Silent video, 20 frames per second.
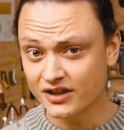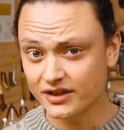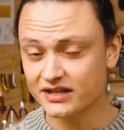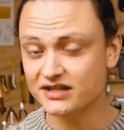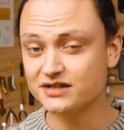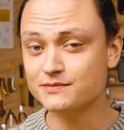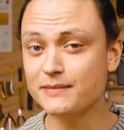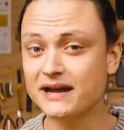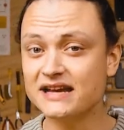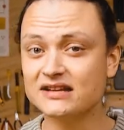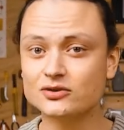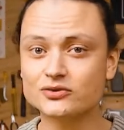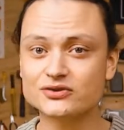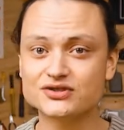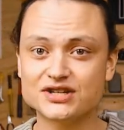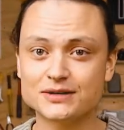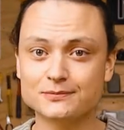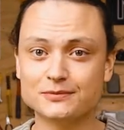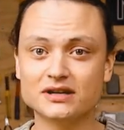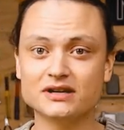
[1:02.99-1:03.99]
These may look
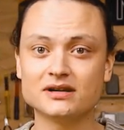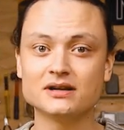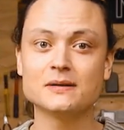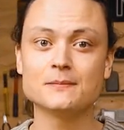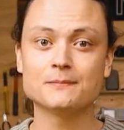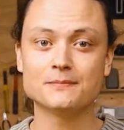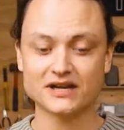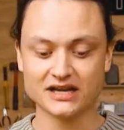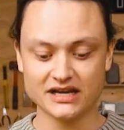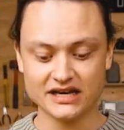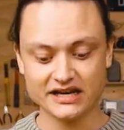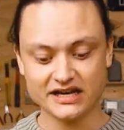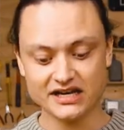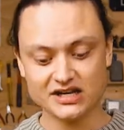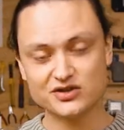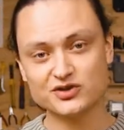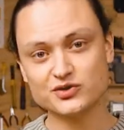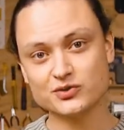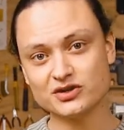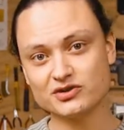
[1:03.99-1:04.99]
similar, but
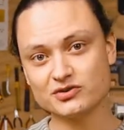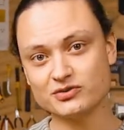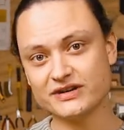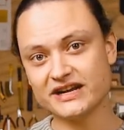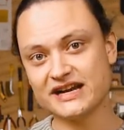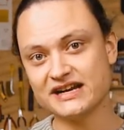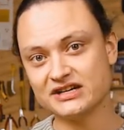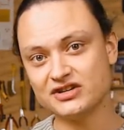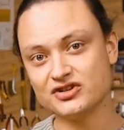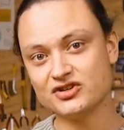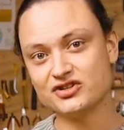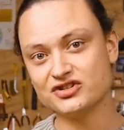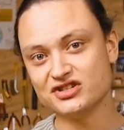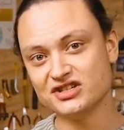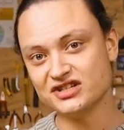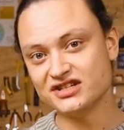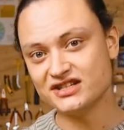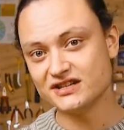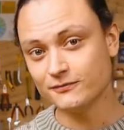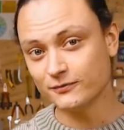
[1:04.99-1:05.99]
each were created
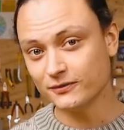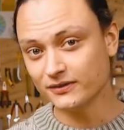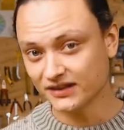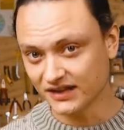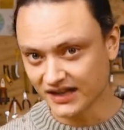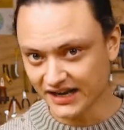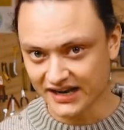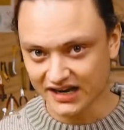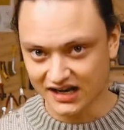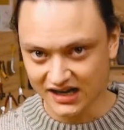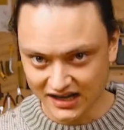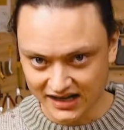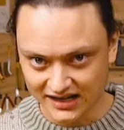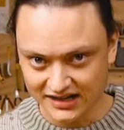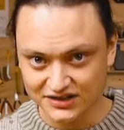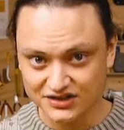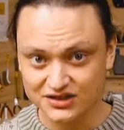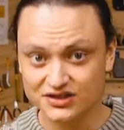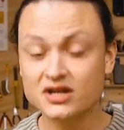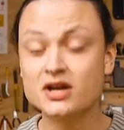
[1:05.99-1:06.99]
using different layer
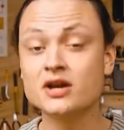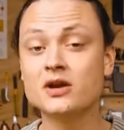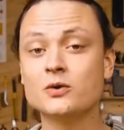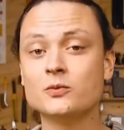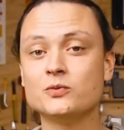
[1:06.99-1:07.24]
heights,